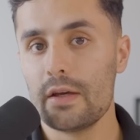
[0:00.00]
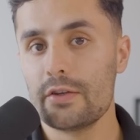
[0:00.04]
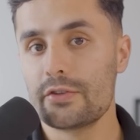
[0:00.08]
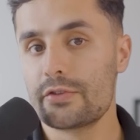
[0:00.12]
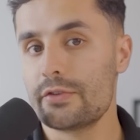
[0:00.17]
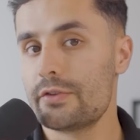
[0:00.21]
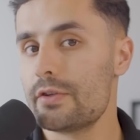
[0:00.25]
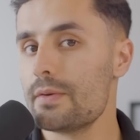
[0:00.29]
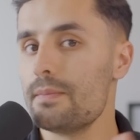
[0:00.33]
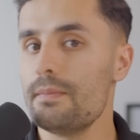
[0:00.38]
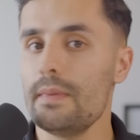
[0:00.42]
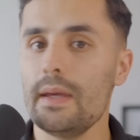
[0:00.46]

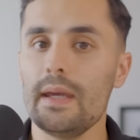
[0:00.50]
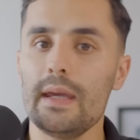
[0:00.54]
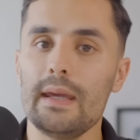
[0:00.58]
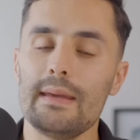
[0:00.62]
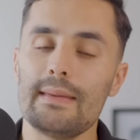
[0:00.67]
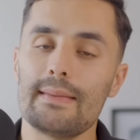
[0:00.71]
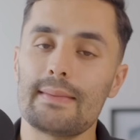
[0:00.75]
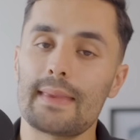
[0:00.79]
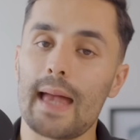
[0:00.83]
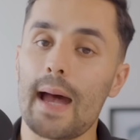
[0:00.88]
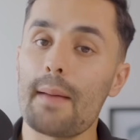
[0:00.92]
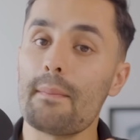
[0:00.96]
So to
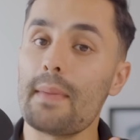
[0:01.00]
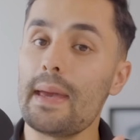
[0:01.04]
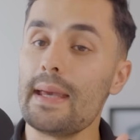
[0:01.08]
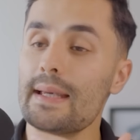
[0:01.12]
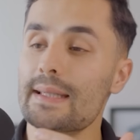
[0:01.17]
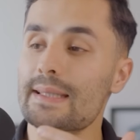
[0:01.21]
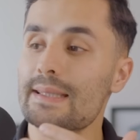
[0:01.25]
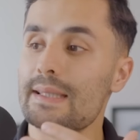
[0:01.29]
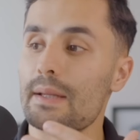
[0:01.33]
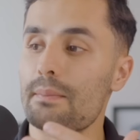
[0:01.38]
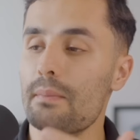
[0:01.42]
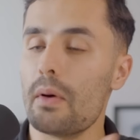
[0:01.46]
me, that
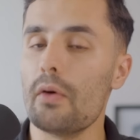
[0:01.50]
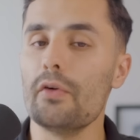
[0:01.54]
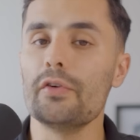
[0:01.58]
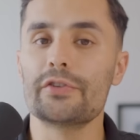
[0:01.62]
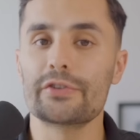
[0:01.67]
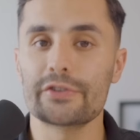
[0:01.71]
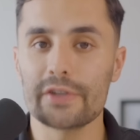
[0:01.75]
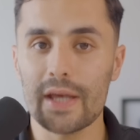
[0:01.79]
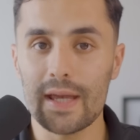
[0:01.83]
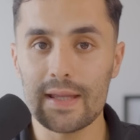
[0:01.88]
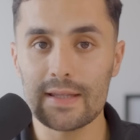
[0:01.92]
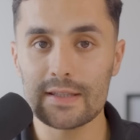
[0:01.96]
makes the
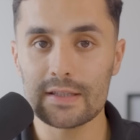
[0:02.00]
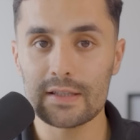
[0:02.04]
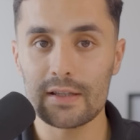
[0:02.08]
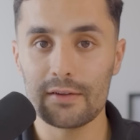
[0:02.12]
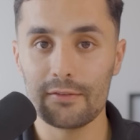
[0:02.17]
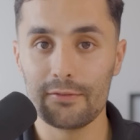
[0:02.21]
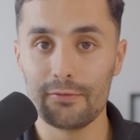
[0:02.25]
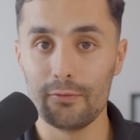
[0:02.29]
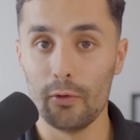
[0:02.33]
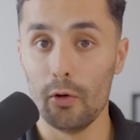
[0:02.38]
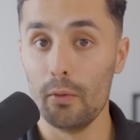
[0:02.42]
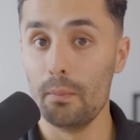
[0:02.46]
most sense
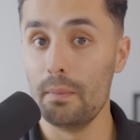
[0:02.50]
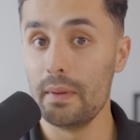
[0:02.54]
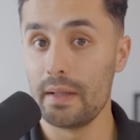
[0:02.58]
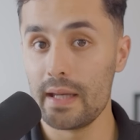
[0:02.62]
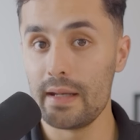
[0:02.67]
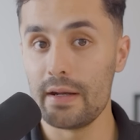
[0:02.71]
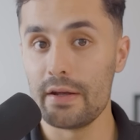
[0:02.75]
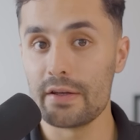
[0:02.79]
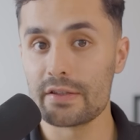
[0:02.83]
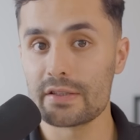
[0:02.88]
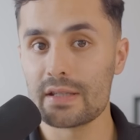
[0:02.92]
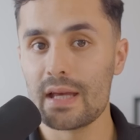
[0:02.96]
for
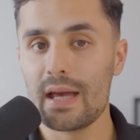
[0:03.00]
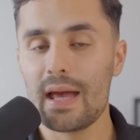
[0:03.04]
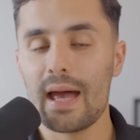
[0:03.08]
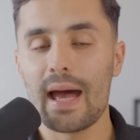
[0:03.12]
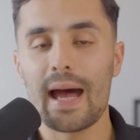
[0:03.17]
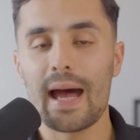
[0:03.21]
beginners,